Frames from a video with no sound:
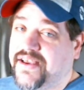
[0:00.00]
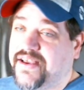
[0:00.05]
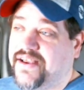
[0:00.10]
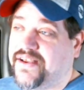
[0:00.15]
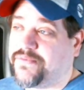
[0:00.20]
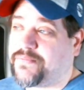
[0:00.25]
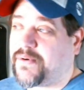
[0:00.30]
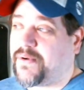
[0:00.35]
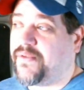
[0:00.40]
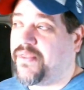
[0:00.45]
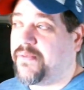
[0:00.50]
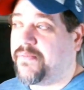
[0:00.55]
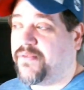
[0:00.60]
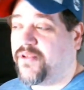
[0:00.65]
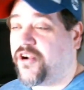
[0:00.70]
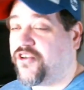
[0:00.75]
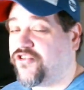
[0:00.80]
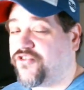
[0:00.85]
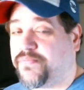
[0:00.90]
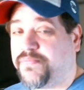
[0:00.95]
It's probably the
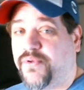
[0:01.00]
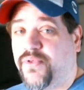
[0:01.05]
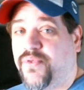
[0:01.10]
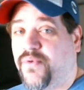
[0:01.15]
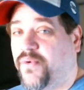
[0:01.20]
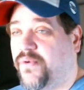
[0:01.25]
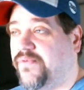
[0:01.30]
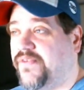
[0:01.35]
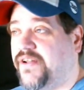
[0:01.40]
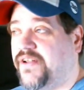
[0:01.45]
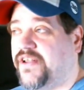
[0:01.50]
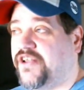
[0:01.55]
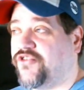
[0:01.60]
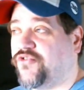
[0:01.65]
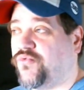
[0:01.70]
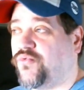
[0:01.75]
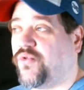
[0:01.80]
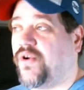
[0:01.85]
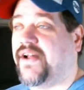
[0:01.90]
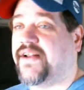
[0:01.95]
largest booth that Revell has
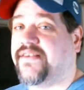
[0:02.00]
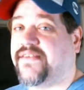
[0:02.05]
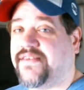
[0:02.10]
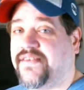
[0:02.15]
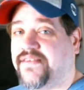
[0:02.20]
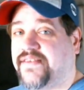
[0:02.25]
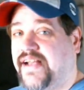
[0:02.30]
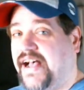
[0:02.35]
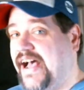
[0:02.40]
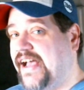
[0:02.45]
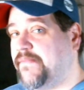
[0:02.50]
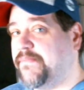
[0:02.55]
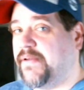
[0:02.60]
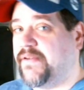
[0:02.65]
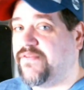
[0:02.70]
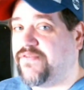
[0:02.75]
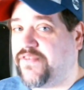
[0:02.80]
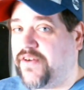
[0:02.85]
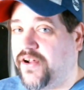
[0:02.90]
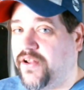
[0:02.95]
run since I've
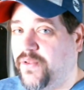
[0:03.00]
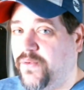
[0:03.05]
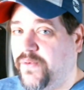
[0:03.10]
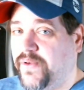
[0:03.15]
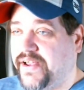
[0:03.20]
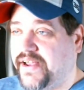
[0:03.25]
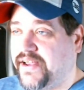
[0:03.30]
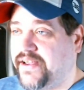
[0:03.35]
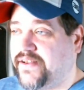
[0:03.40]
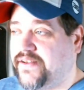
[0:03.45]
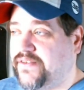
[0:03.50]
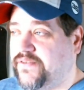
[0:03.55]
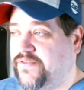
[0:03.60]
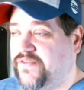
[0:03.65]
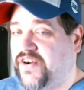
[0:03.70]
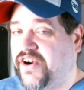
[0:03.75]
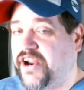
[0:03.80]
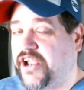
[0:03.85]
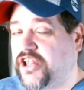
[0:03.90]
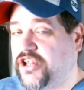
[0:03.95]
been following
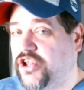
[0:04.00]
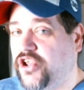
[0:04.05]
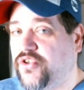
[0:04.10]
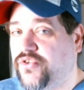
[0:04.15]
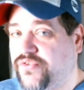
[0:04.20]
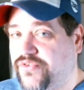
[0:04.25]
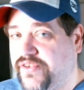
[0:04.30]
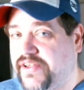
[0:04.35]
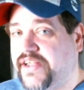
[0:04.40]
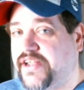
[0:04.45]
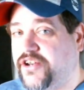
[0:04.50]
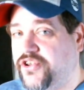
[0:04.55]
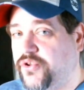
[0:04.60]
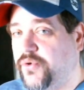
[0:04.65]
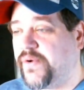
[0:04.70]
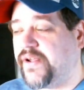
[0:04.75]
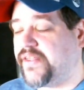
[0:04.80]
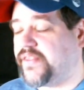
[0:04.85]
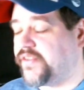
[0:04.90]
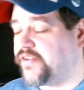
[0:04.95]
very closely and
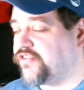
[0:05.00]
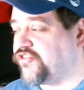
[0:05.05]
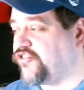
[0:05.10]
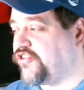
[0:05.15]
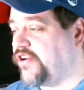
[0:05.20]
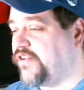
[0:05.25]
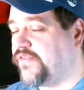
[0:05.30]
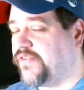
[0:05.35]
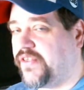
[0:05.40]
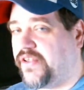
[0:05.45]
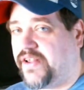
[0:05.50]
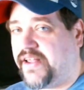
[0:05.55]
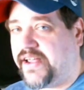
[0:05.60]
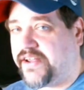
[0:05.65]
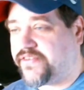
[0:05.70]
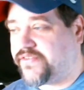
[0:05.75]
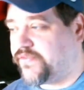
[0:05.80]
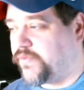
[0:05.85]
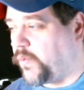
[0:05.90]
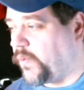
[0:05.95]
doing the show for the
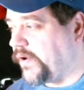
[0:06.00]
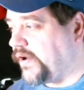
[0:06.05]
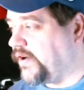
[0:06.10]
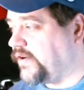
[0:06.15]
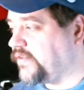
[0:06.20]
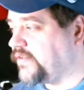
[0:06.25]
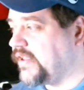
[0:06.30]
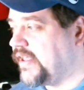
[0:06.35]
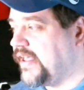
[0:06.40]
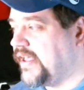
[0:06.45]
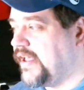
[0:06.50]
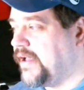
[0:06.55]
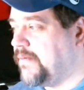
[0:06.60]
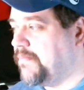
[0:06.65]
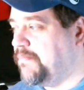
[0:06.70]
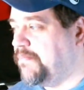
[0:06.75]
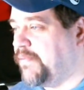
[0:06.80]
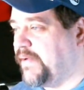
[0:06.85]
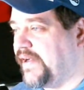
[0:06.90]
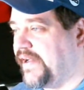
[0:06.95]
last four years.
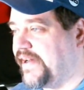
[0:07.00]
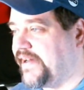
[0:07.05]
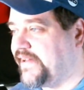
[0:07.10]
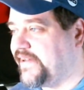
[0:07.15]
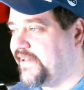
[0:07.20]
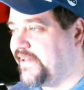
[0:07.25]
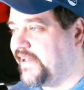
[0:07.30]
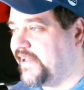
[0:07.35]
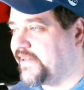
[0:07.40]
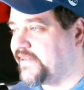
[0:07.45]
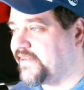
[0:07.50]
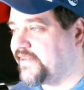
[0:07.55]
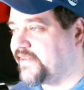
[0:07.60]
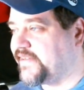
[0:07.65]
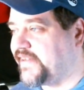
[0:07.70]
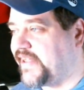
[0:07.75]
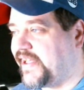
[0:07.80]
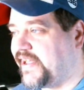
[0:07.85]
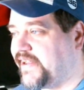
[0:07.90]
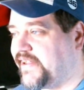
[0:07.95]
But it's
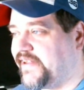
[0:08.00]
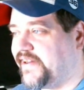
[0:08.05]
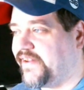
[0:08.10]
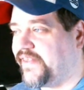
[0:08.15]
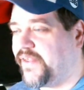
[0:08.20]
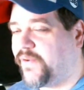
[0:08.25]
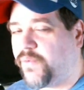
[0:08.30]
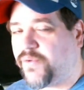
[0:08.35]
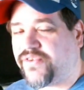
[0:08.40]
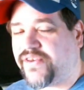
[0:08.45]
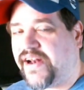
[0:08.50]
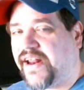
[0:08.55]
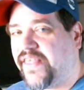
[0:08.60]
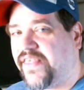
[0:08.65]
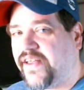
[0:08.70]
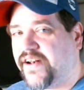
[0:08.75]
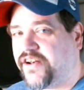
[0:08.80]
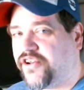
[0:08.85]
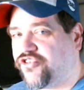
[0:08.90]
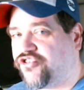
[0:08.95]
that you know there wasn't
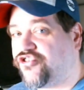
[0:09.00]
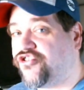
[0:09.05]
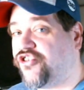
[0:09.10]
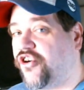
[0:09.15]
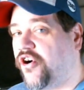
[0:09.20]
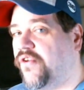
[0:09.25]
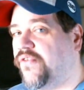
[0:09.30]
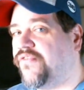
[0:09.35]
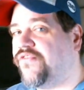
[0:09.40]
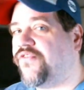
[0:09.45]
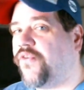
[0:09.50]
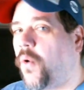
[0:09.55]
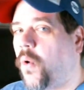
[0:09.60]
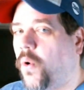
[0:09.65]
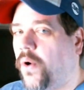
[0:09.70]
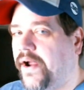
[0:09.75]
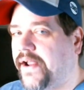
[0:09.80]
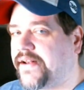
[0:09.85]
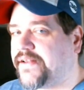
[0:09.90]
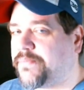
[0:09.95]
anything to show
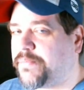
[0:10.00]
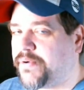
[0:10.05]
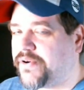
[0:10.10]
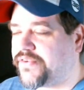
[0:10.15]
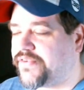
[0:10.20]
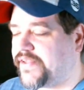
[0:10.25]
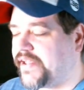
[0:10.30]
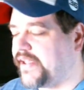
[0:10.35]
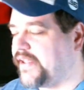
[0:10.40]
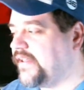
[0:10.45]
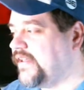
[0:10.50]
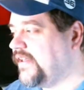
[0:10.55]
for it per se.